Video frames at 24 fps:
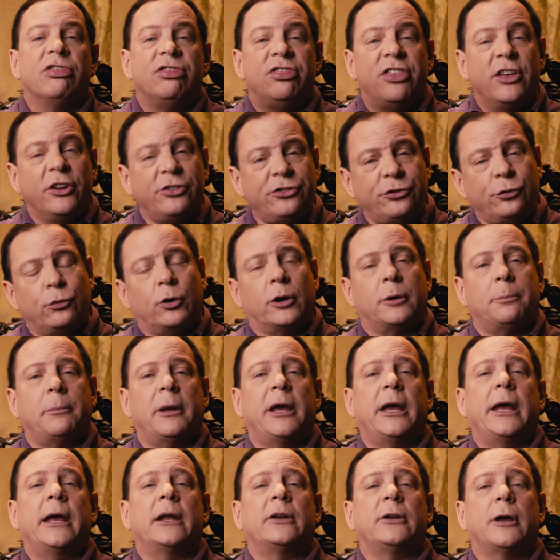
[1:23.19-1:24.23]
This one
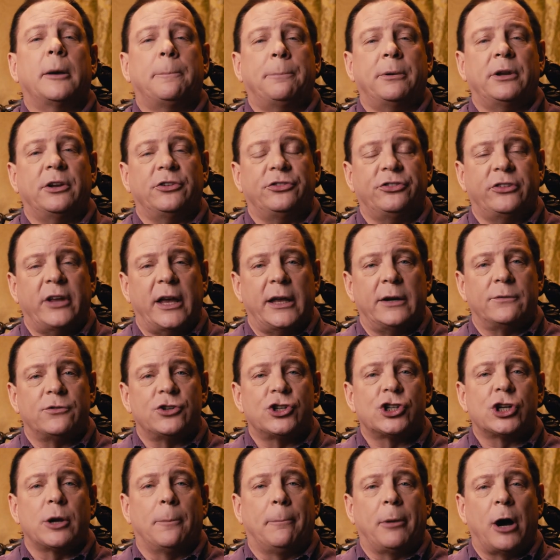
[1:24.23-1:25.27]
may end up in a state of
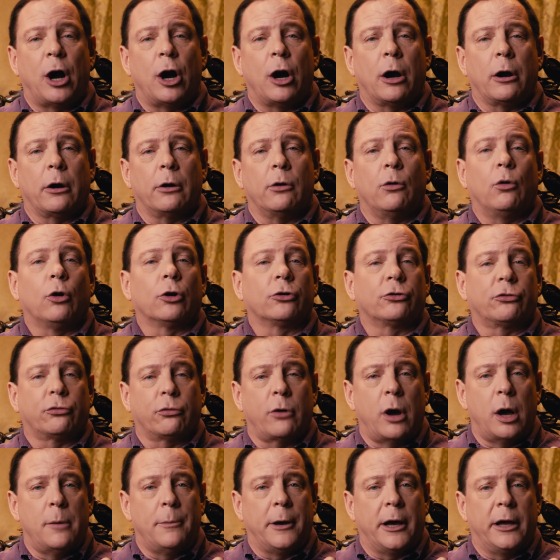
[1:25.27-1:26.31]
shabar or
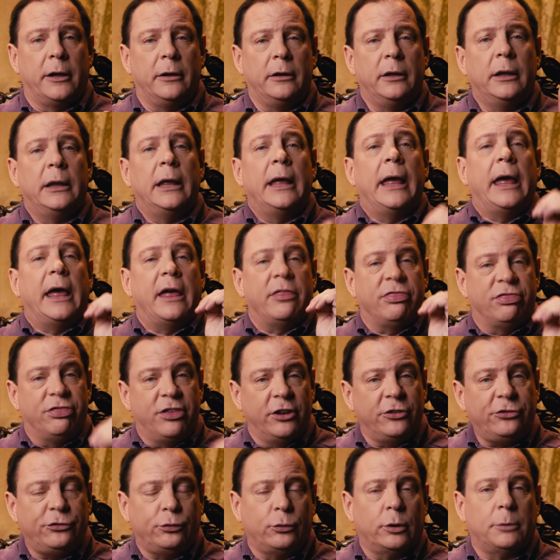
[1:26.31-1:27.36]
trauma, and
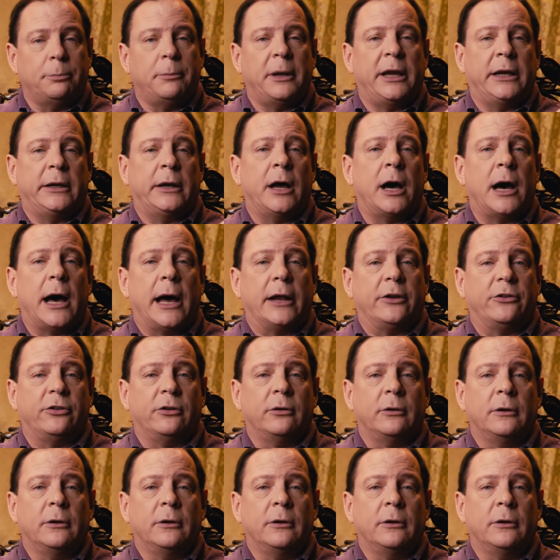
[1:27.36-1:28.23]
this one may not.